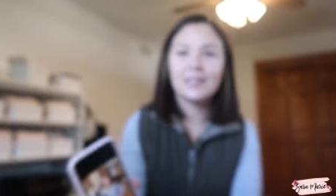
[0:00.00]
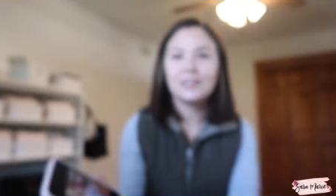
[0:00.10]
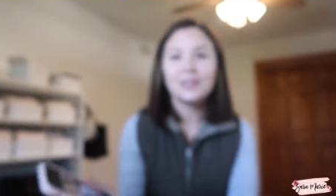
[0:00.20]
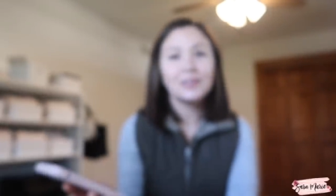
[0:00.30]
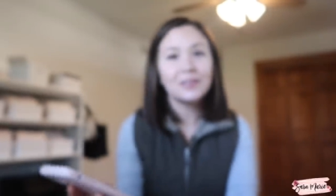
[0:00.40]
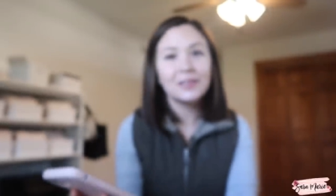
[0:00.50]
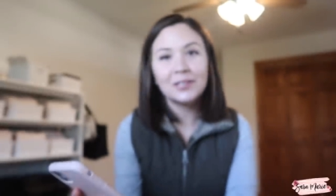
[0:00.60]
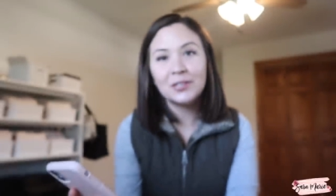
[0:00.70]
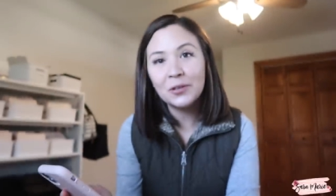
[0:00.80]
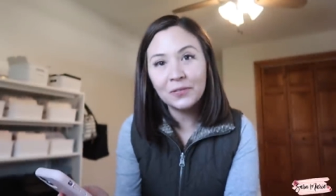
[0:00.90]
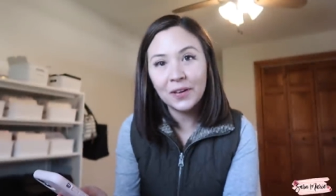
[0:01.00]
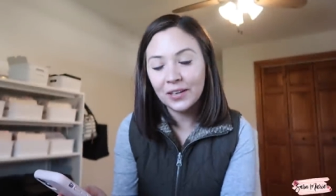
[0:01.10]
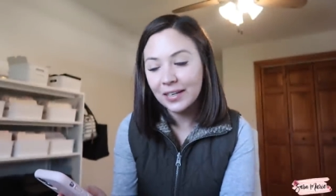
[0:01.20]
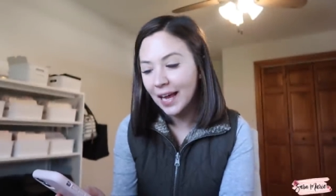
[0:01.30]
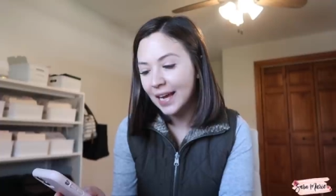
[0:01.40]
the, the tooth
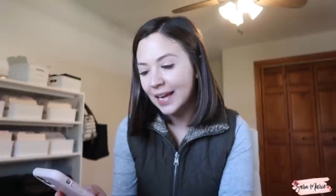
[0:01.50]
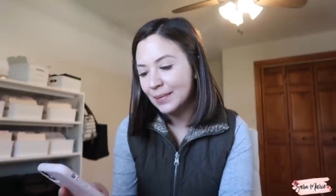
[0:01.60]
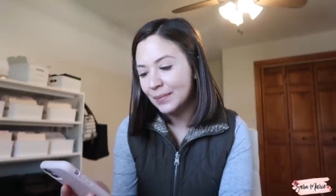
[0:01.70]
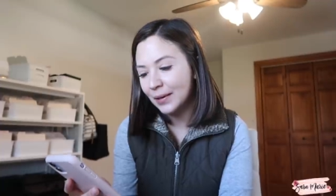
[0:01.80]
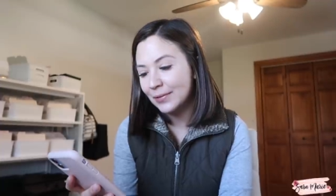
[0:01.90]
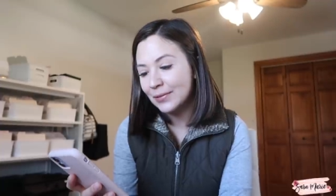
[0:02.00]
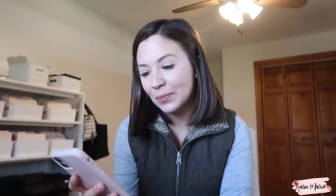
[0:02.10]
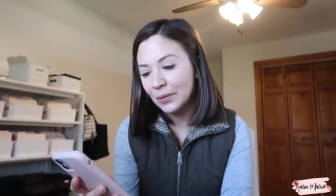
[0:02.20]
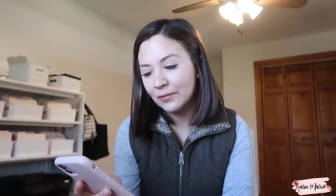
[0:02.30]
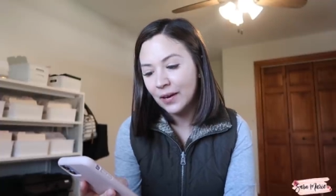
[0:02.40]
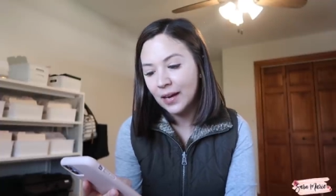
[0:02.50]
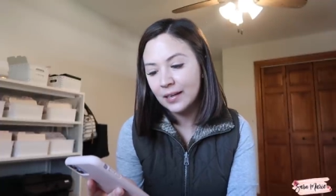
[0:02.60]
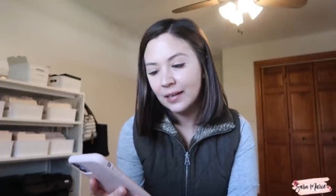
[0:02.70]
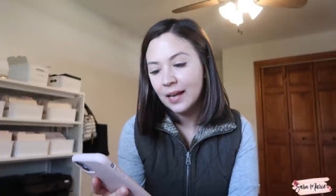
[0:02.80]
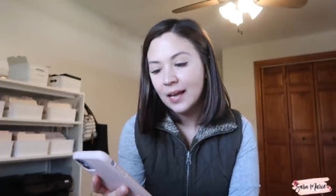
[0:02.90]
fairy came. It was super
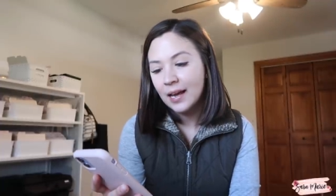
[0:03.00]
fun.